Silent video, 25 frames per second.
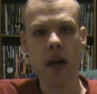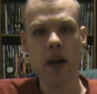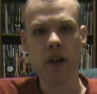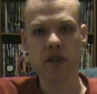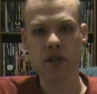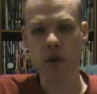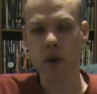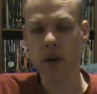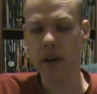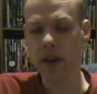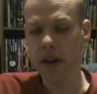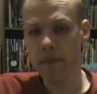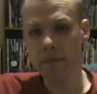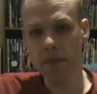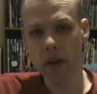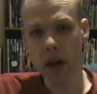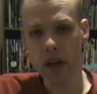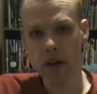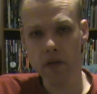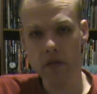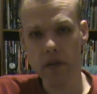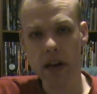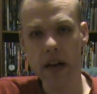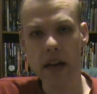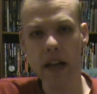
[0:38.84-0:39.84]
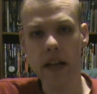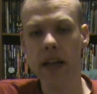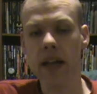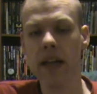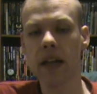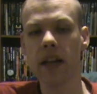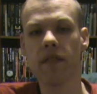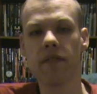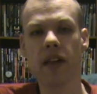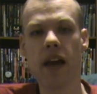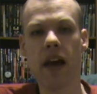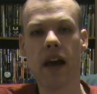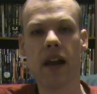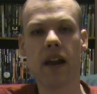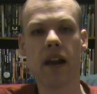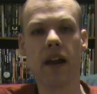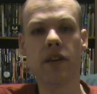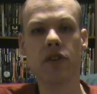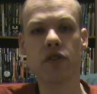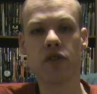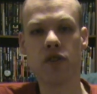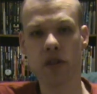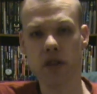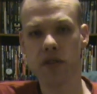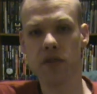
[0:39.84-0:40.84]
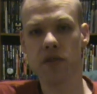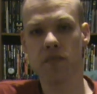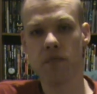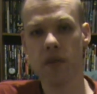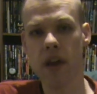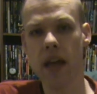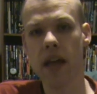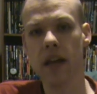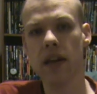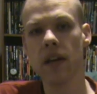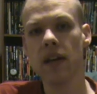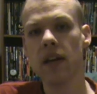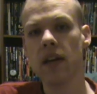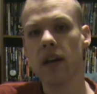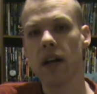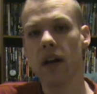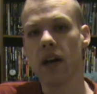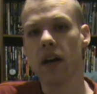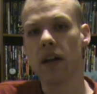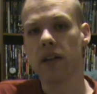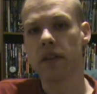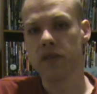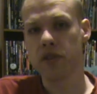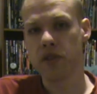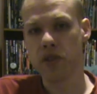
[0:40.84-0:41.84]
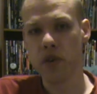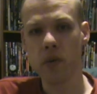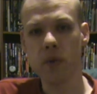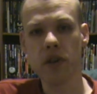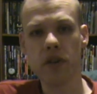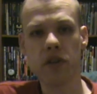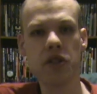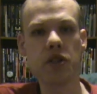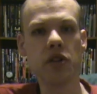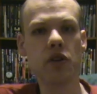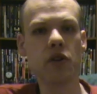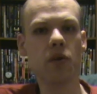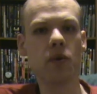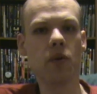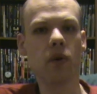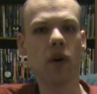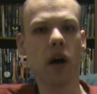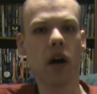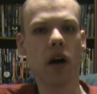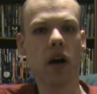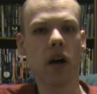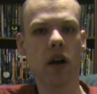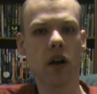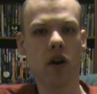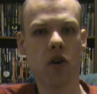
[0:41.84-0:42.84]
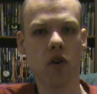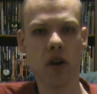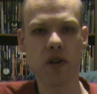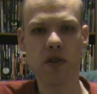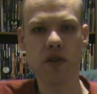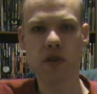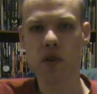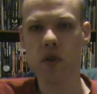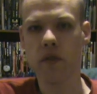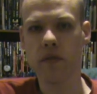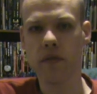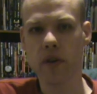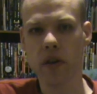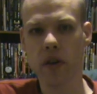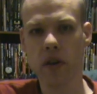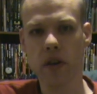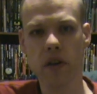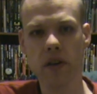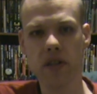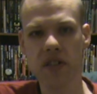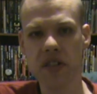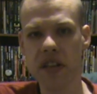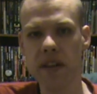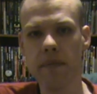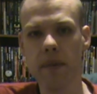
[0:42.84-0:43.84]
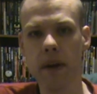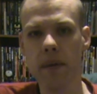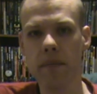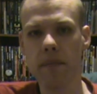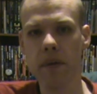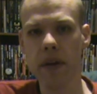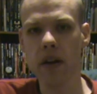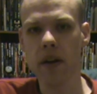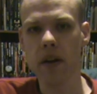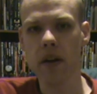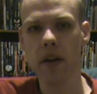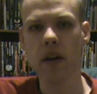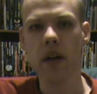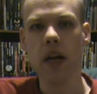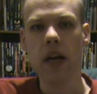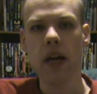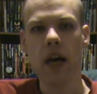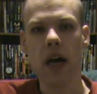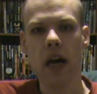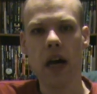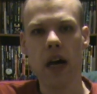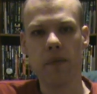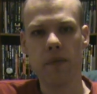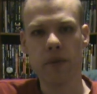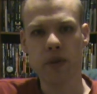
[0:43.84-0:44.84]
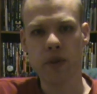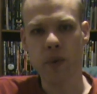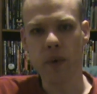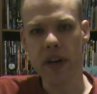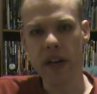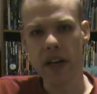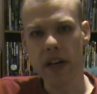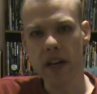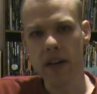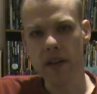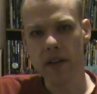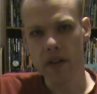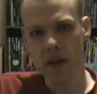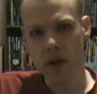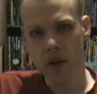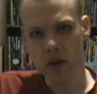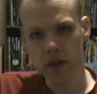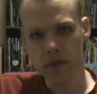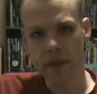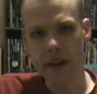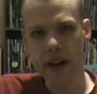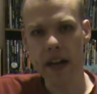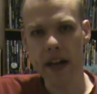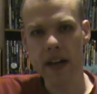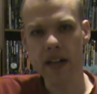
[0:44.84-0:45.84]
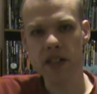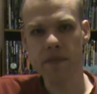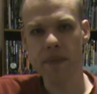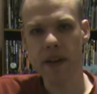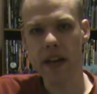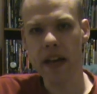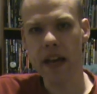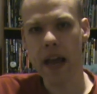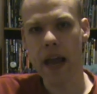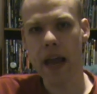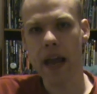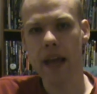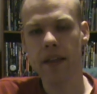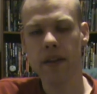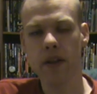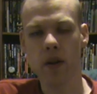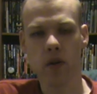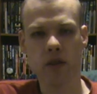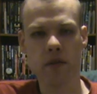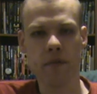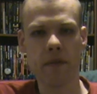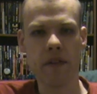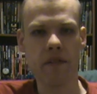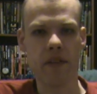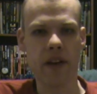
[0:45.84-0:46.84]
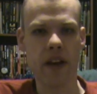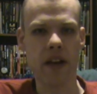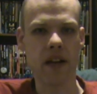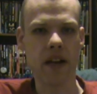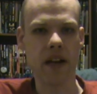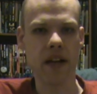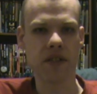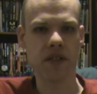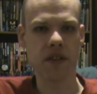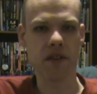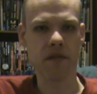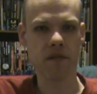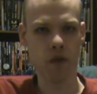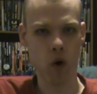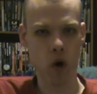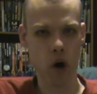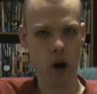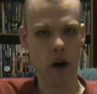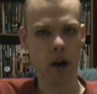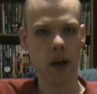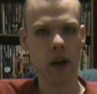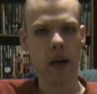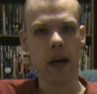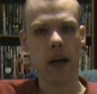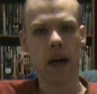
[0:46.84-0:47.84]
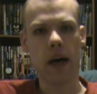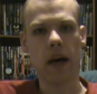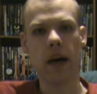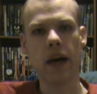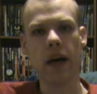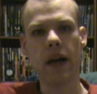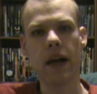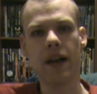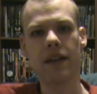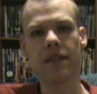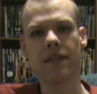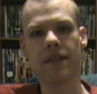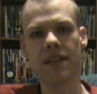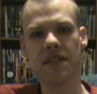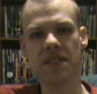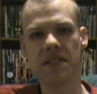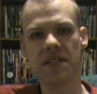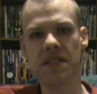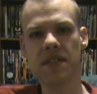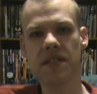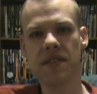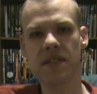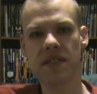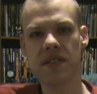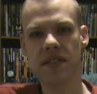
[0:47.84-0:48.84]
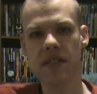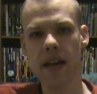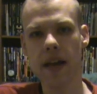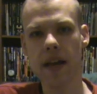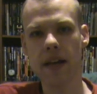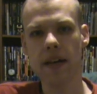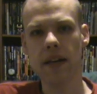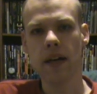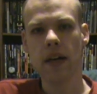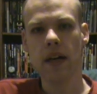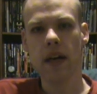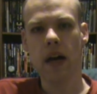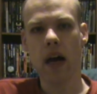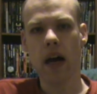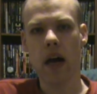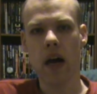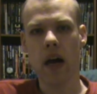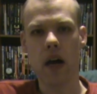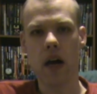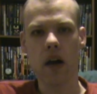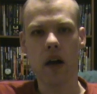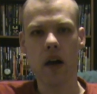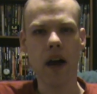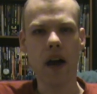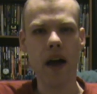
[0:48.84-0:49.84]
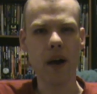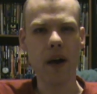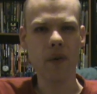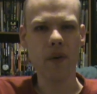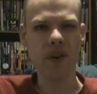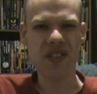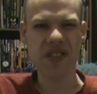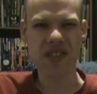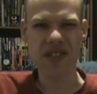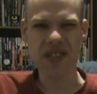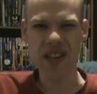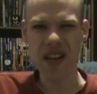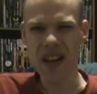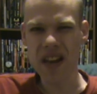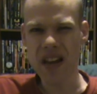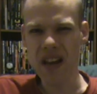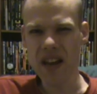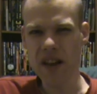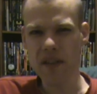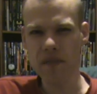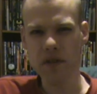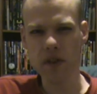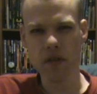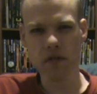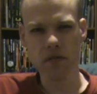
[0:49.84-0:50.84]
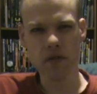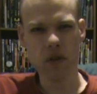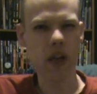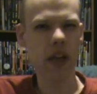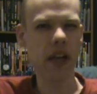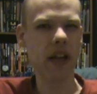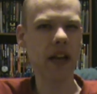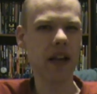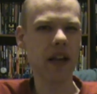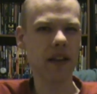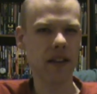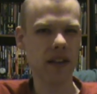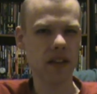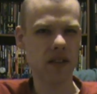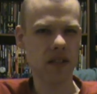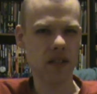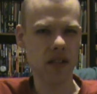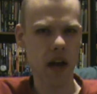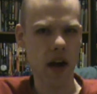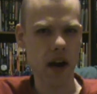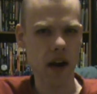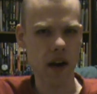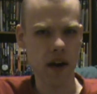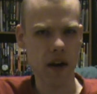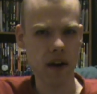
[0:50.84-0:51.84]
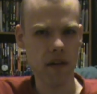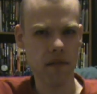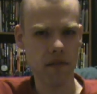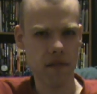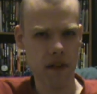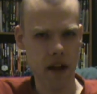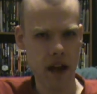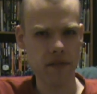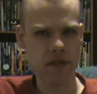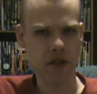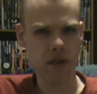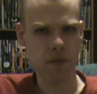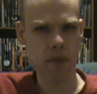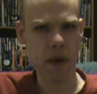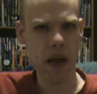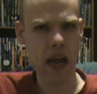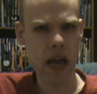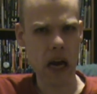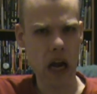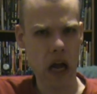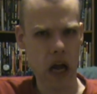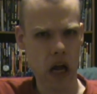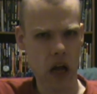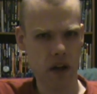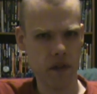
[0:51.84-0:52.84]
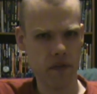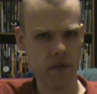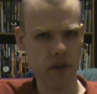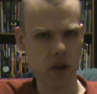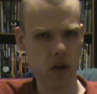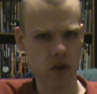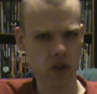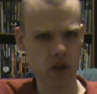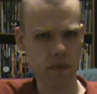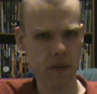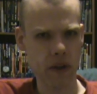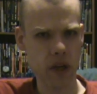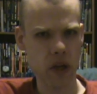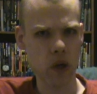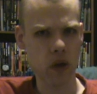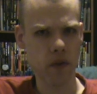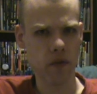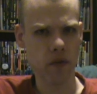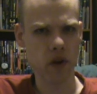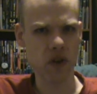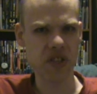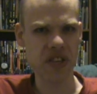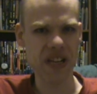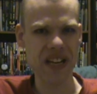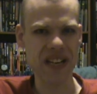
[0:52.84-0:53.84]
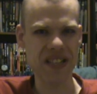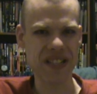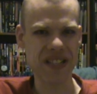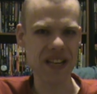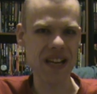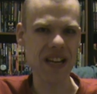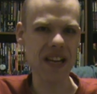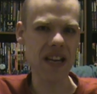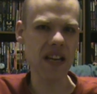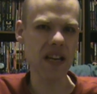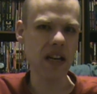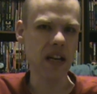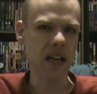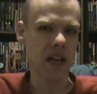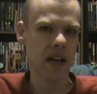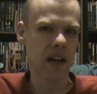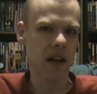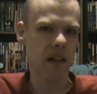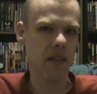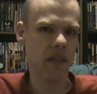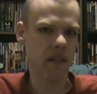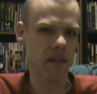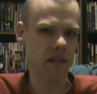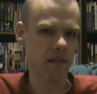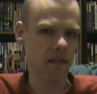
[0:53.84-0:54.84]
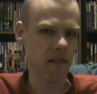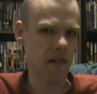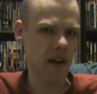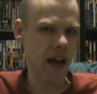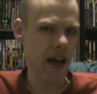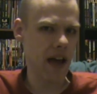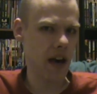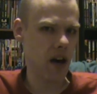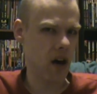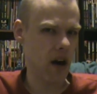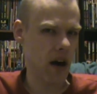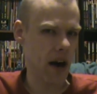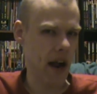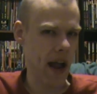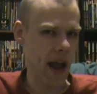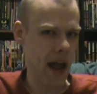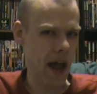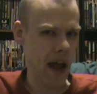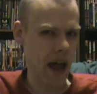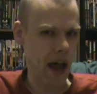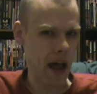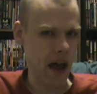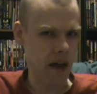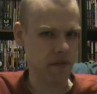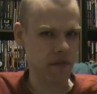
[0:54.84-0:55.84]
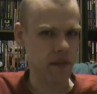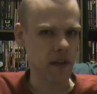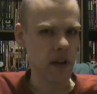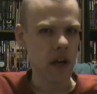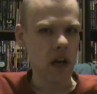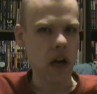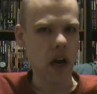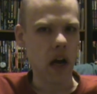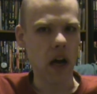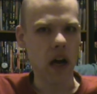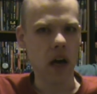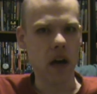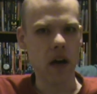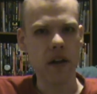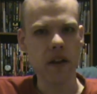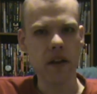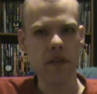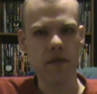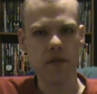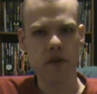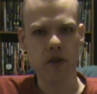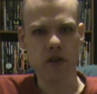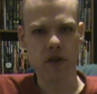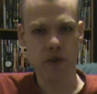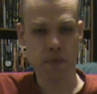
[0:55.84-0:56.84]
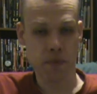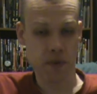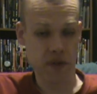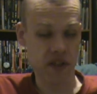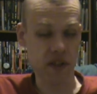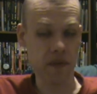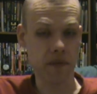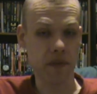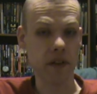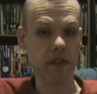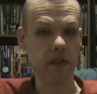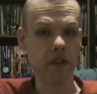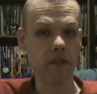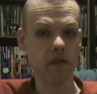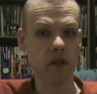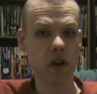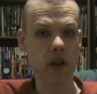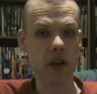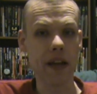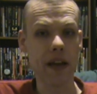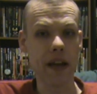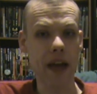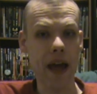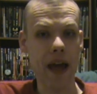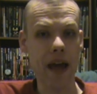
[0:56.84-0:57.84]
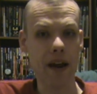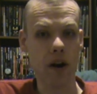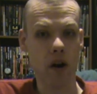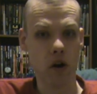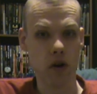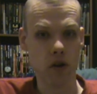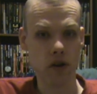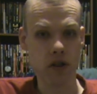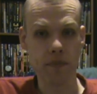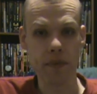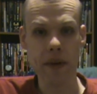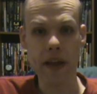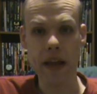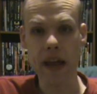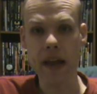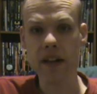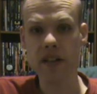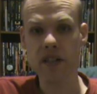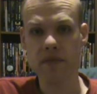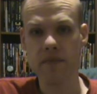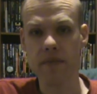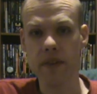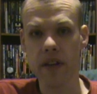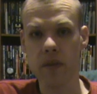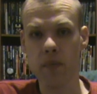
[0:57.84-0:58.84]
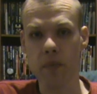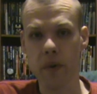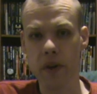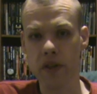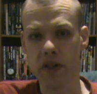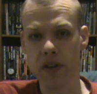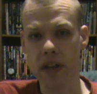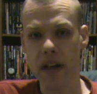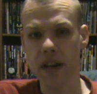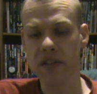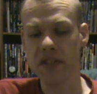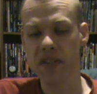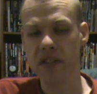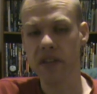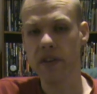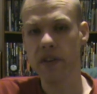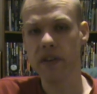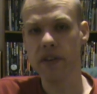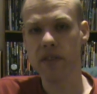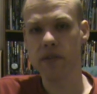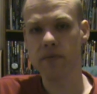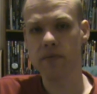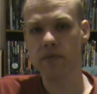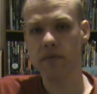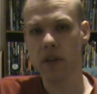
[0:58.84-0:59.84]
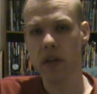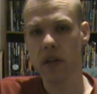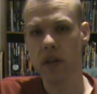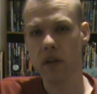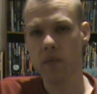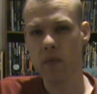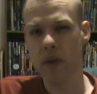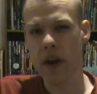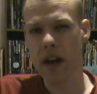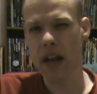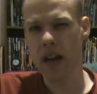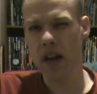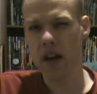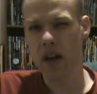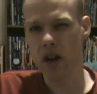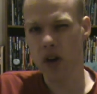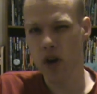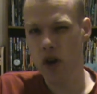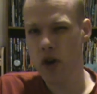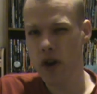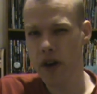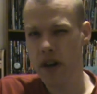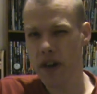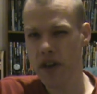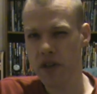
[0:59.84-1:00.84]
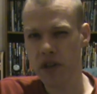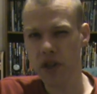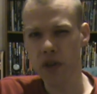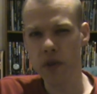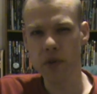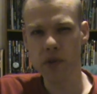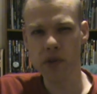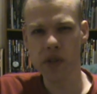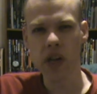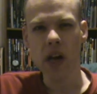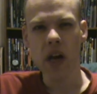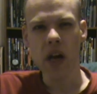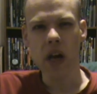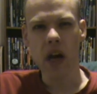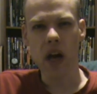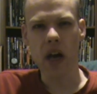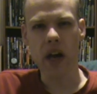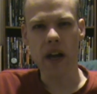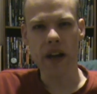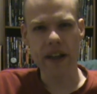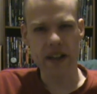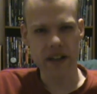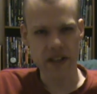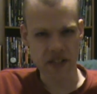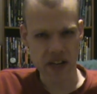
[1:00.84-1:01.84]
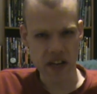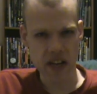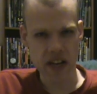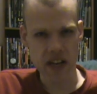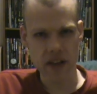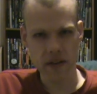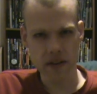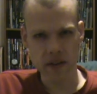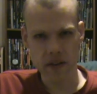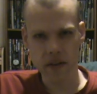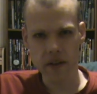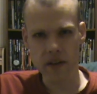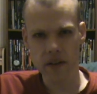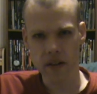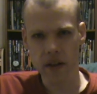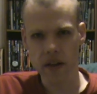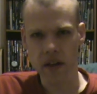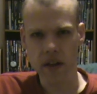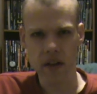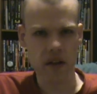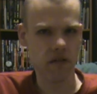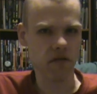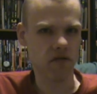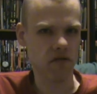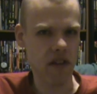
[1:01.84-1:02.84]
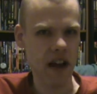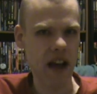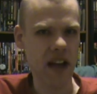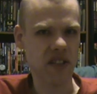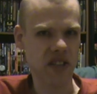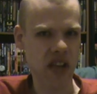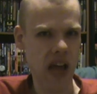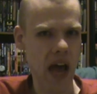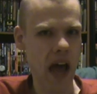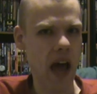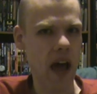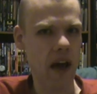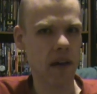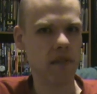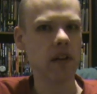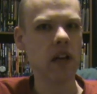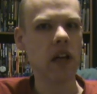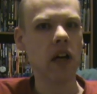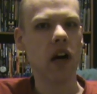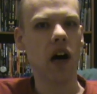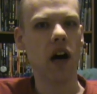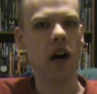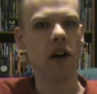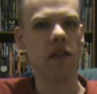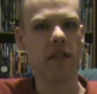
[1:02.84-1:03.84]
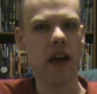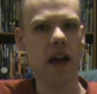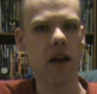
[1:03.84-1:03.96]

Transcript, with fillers: so I didn't bother reading reading any of that. I just read uh, the two issue uh, crossover team up here uh, between the Ultimate X Men and the Ultimate Fantastic Four. Uh, and this is set, uh, I would say, if you're looking at the entire lifespan of the Ultimate Universe, it's in the latter half. Uh, if you're specifically looking at Ultimate X Men, which that series ran 100 issues, it's in the last half of